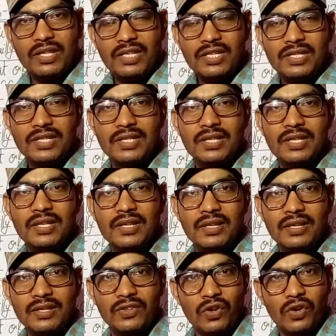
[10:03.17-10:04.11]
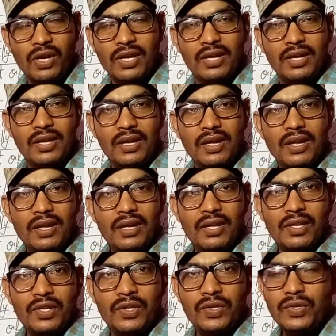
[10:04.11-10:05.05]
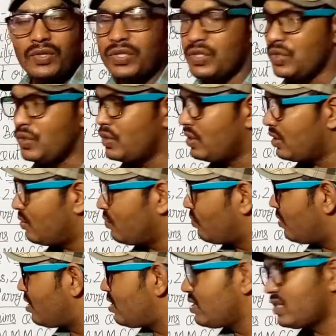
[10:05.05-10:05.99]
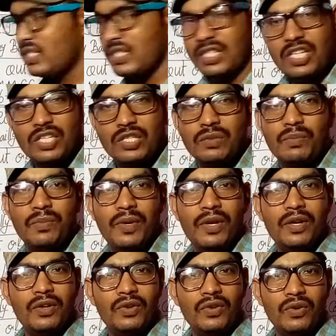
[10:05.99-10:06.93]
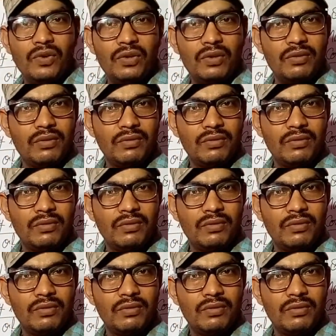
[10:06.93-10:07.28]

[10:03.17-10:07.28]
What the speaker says: this trick, you should watch this video